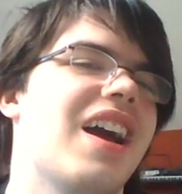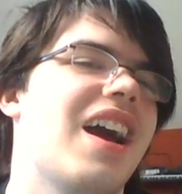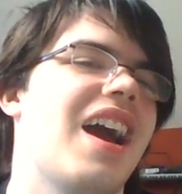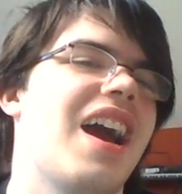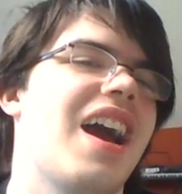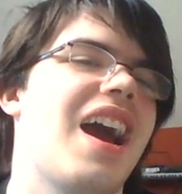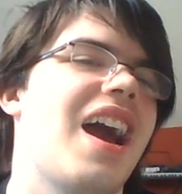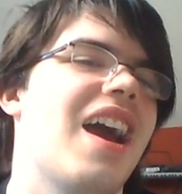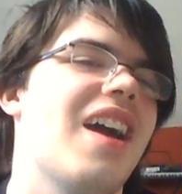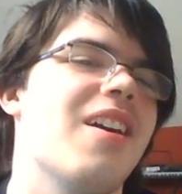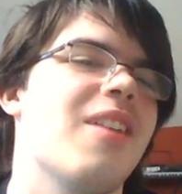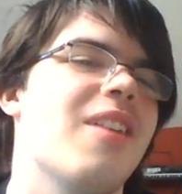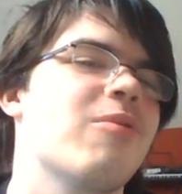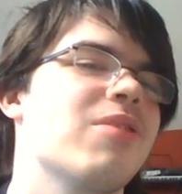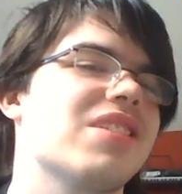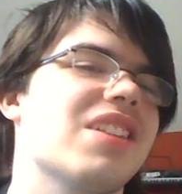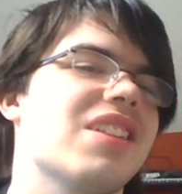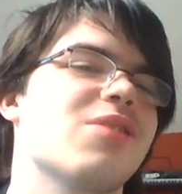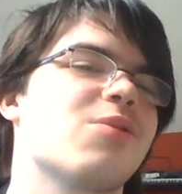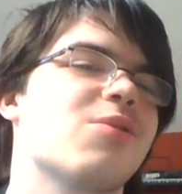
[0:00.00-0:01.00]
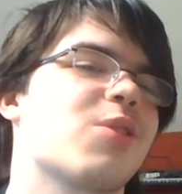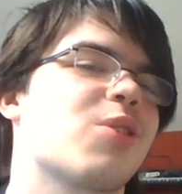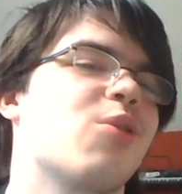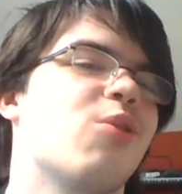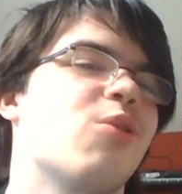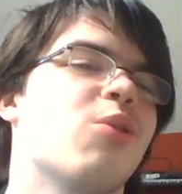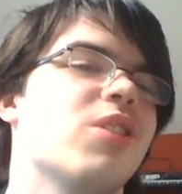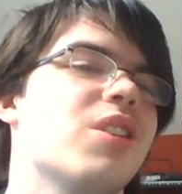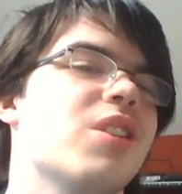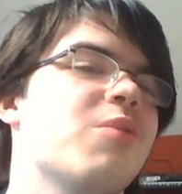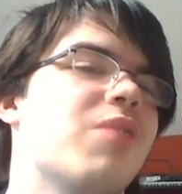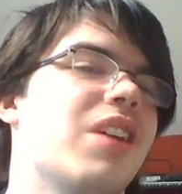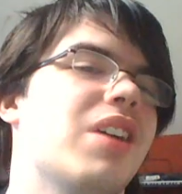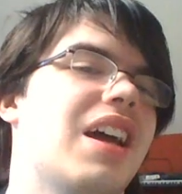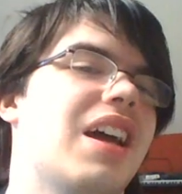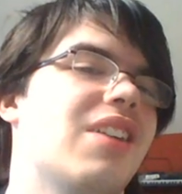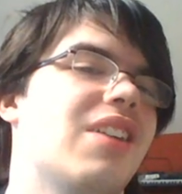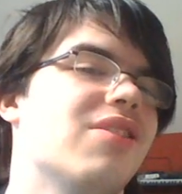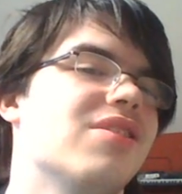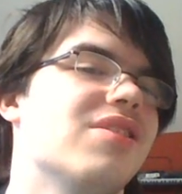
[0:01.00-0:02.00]
I wish I was recording
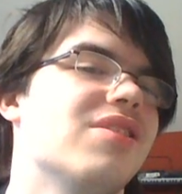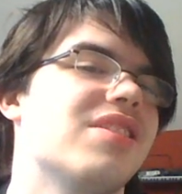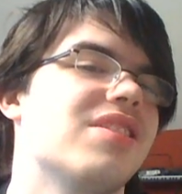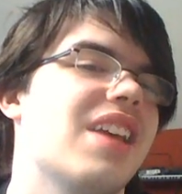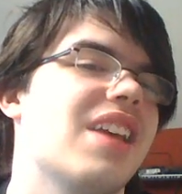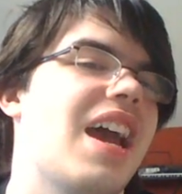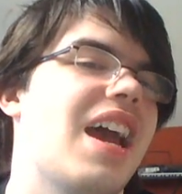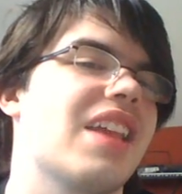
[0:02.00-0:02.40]
while I was